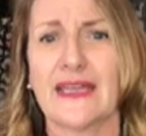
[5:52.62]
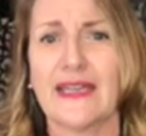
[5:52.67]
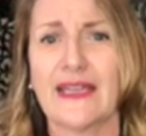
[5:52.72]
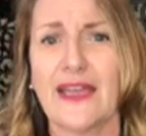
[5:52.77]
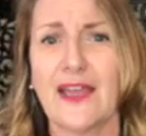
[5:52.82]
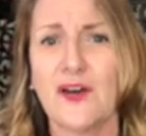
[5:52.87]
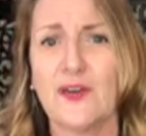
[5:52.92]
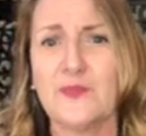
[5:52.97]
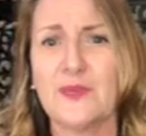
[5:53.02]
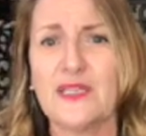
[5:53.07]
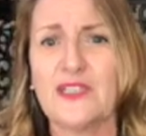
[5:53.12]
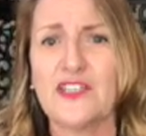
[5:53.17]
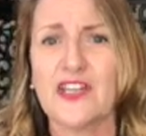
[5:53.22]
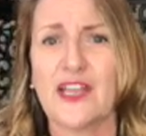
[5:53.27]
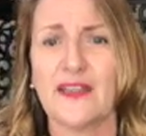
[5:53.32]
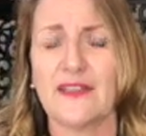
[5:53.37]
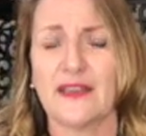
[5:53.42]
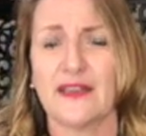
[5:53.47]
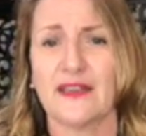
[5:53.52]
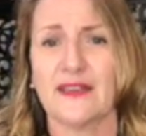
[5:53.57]
Help each
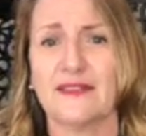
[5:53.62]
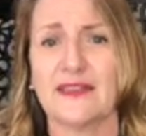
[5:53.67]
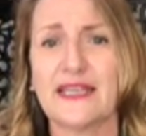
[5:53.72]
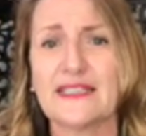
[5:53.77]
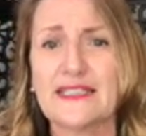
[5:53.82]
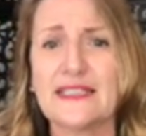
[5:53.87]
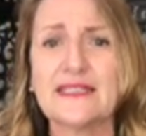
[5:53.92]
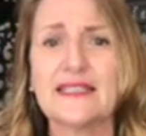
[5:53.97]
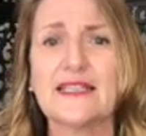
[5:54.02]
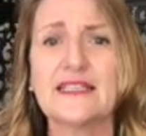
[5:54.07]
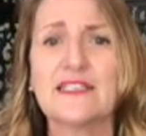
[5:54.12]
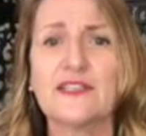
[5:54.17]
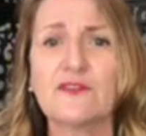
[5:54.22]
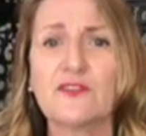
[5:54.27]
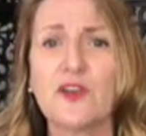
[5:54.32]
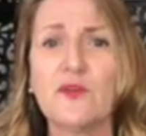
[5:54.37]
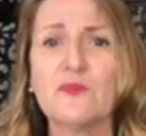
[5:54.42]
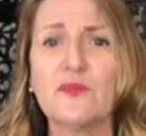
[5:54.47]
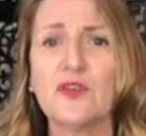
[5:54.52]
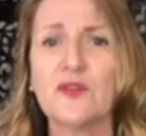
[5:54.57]
other. That's a sense of
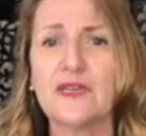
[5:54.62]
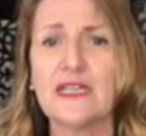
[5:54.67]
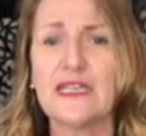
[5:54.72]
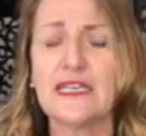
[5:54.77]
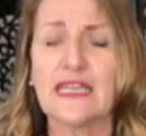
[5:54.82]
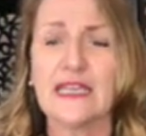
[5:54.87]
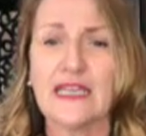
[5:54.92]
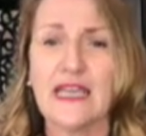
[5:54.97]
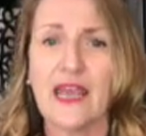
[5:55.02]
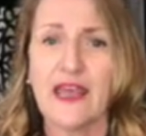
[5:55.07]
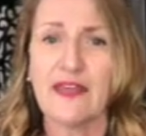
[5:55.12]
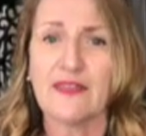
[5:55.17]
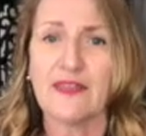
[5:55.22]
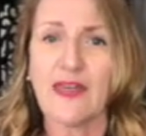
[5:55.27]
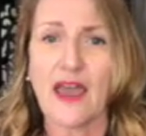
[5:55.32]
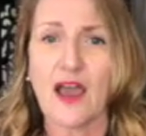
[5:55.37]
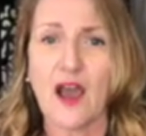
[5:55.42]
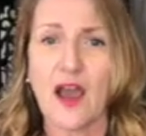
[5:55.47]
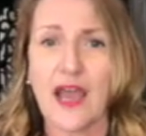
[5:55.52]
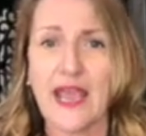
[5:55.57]
community
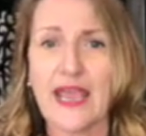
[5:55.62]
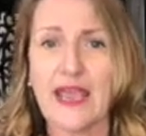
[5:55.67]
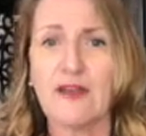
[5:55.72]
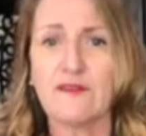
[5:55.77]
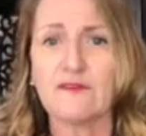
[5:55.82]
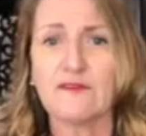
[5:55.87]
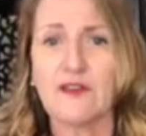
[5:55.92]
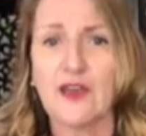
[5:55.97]
that I have